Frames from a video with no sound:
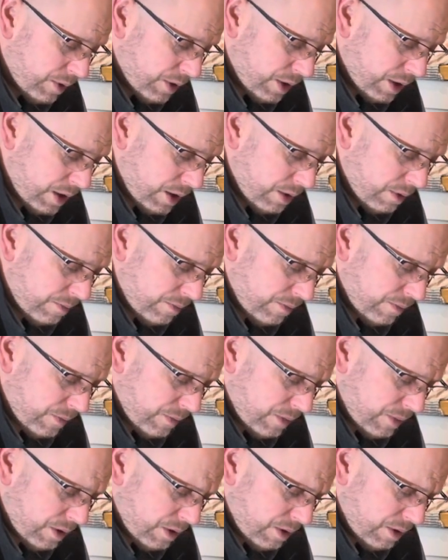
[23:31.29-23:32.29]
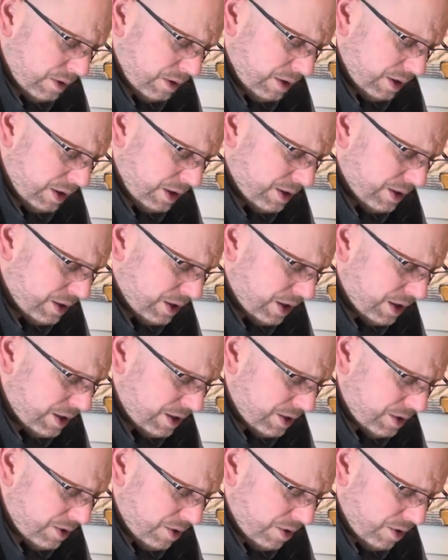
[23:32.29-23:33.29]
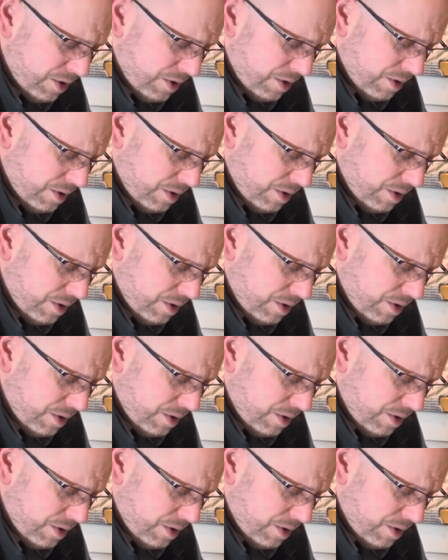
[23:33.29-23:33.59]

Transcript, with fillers: said, Is this not